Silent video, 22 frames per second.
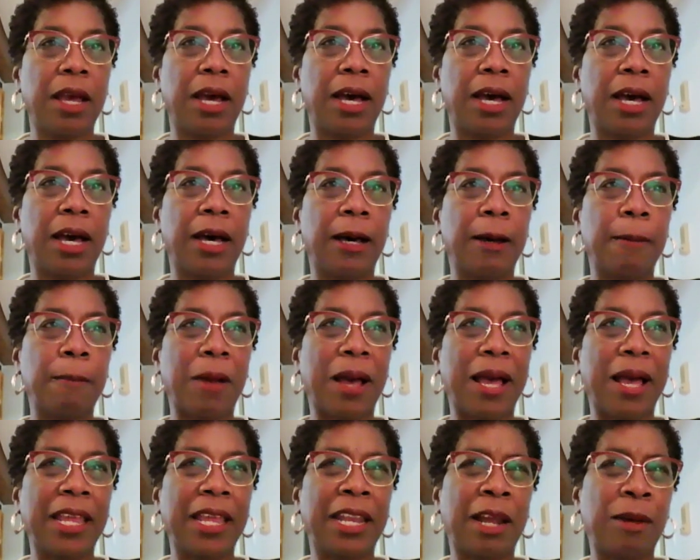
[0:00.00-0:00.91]
And
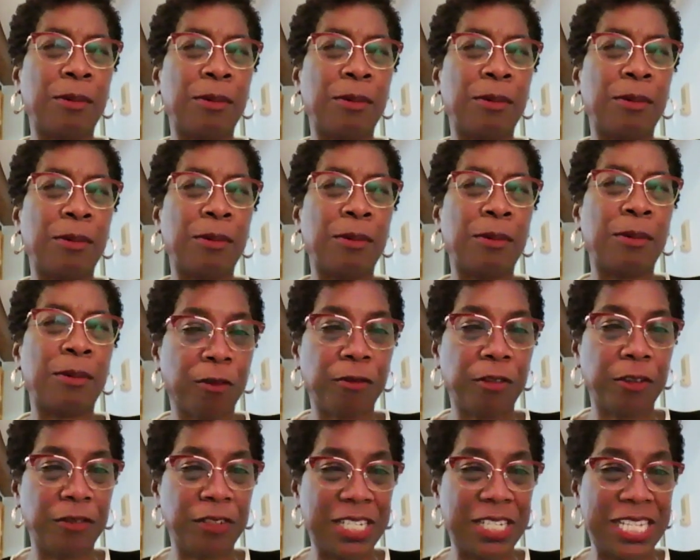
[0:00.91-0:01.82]
I was there
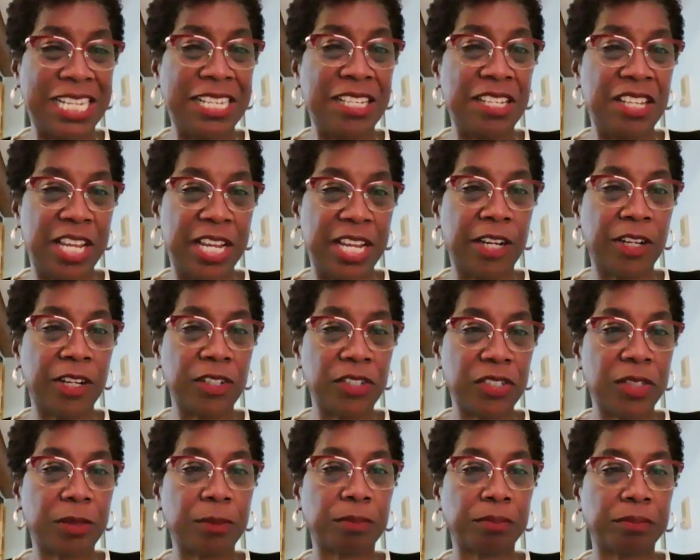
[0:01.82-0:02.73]
for 15
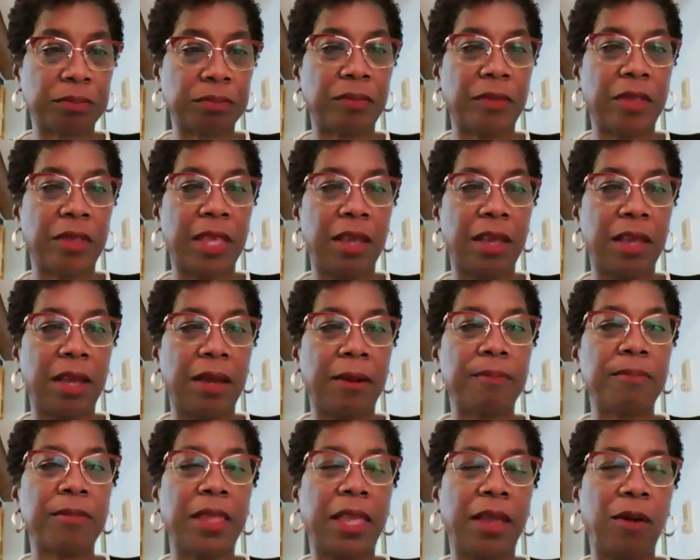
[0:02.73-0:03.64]
years,
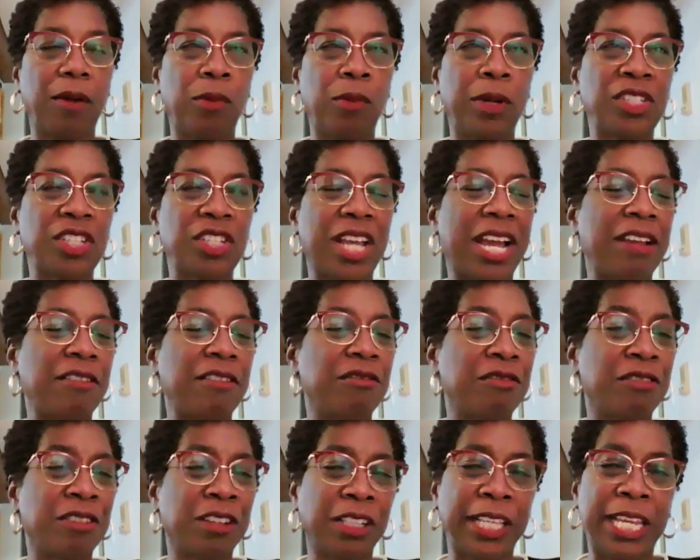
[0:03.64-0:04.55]
which I
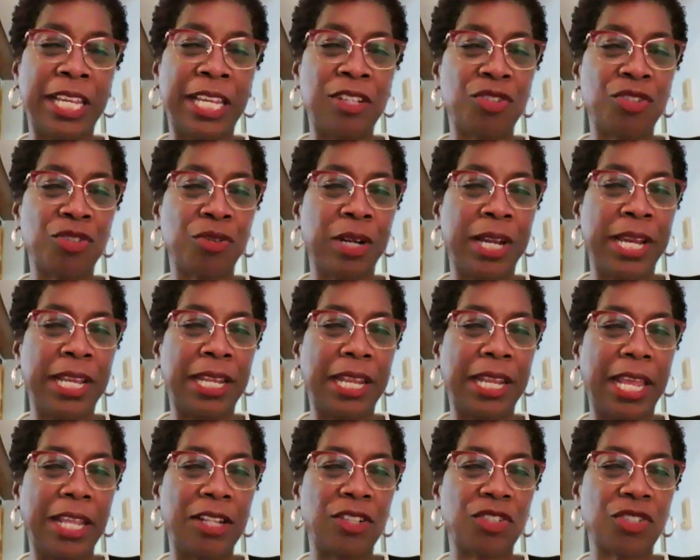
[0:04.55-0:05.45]
really enjoyed
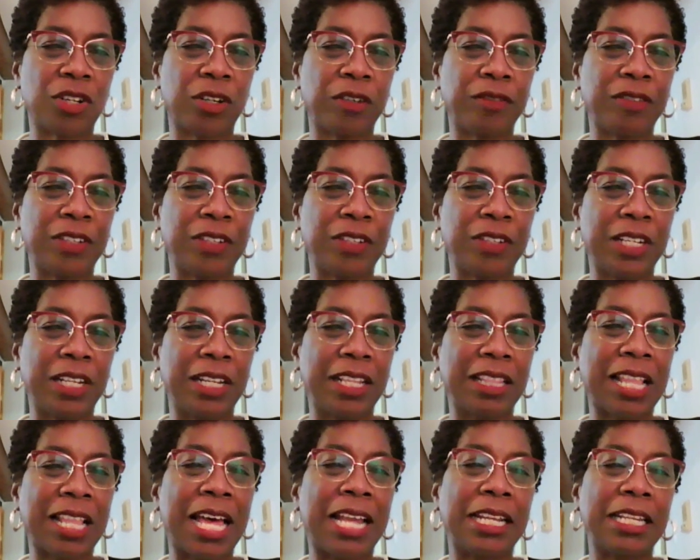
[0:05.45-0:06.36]
and served in
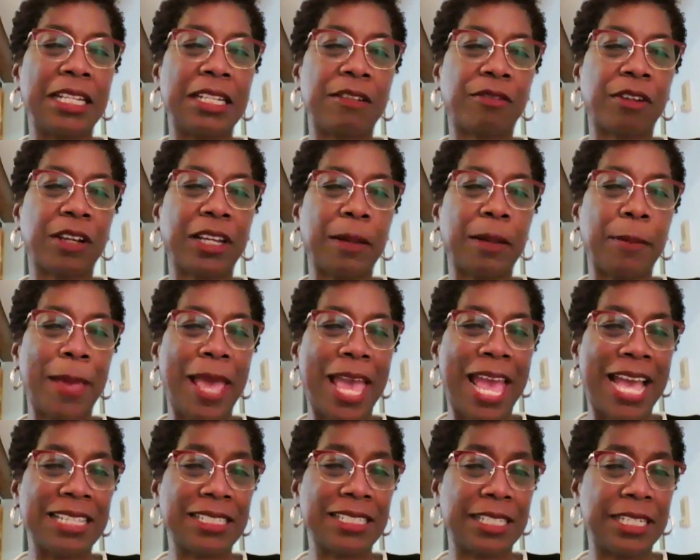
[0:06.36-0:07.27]
a lot of different
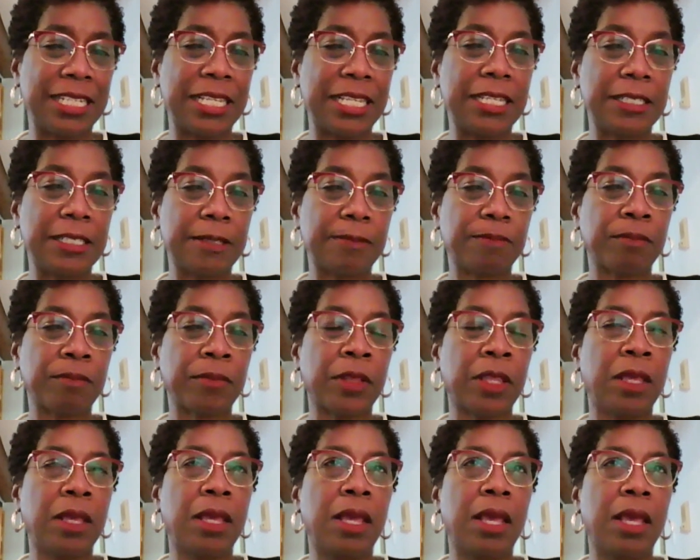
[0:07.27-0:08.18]
capacities.
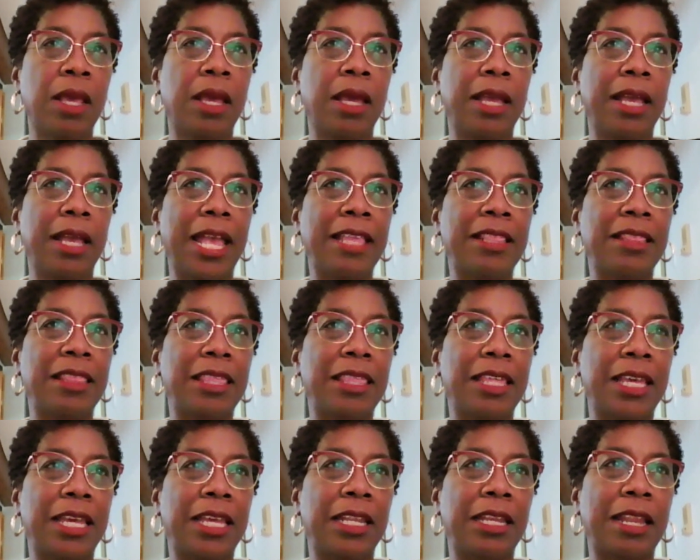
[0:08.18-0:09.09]
And
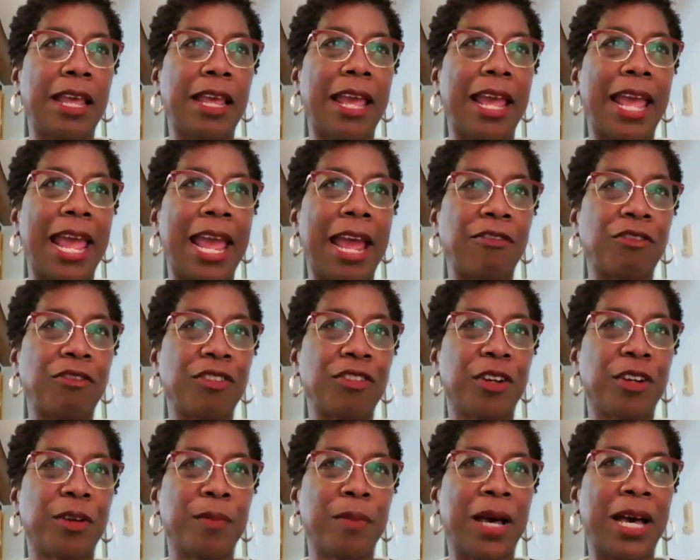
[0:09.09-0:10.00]
then
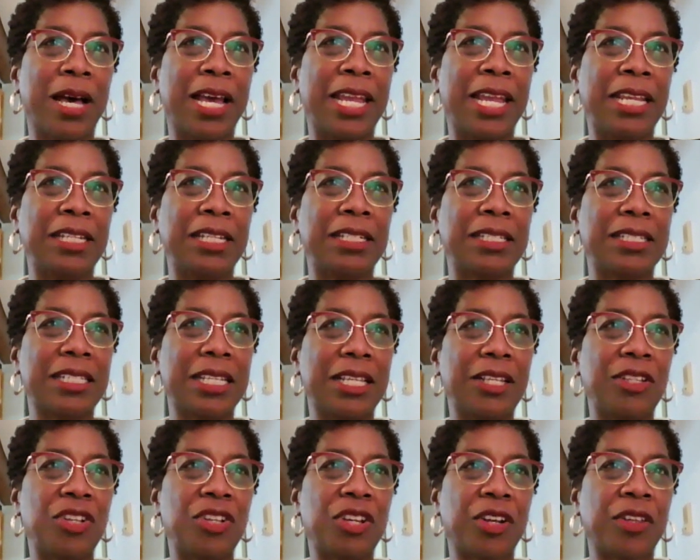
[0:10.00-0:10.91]
after my
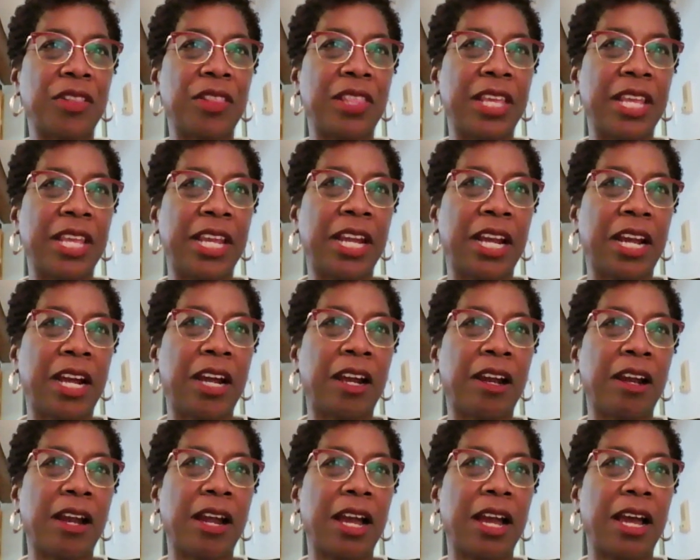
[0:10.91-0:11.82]
tenure
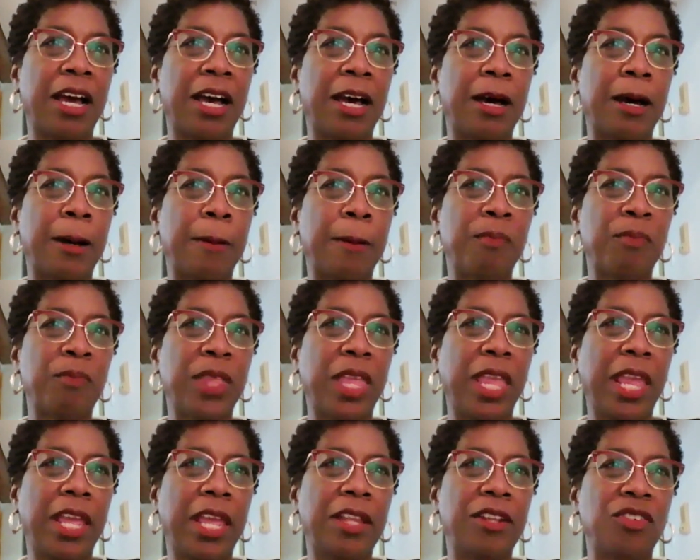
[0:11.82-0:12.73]
there,
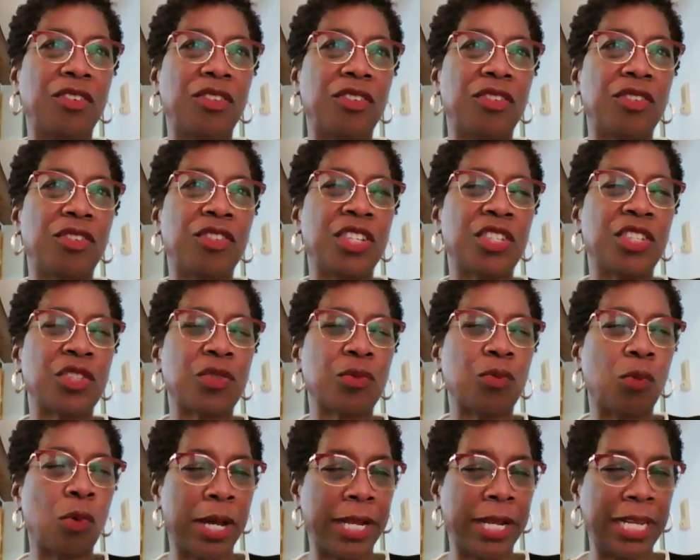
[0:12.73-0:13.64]
and
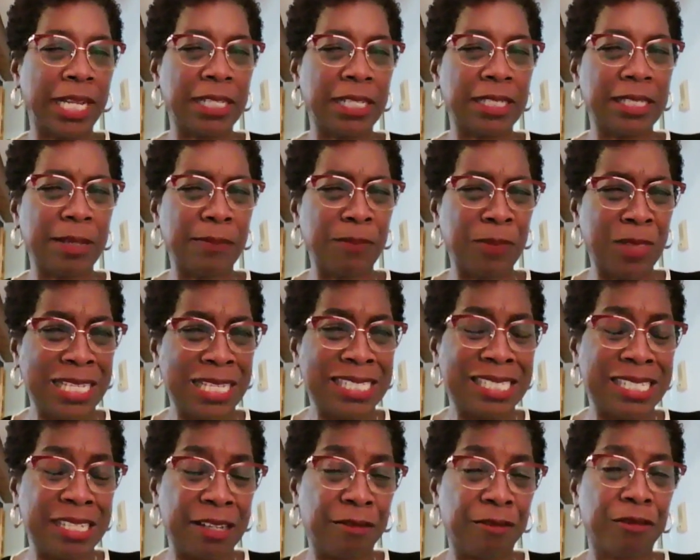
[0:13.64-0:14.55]
just wanting
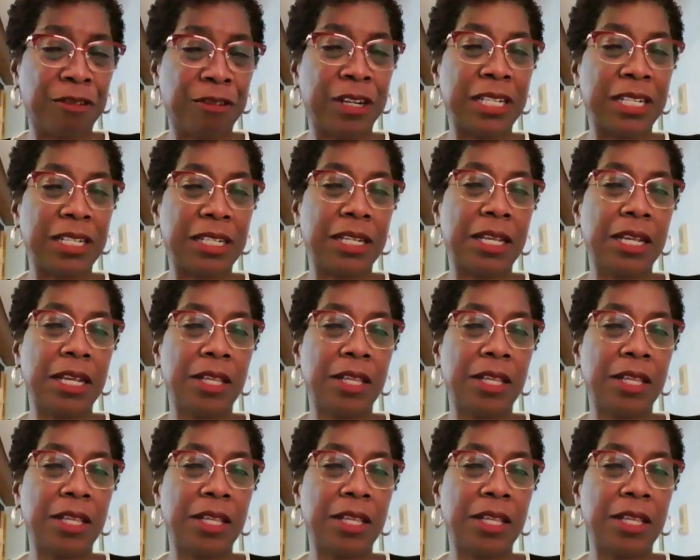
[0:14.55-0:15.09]
something different,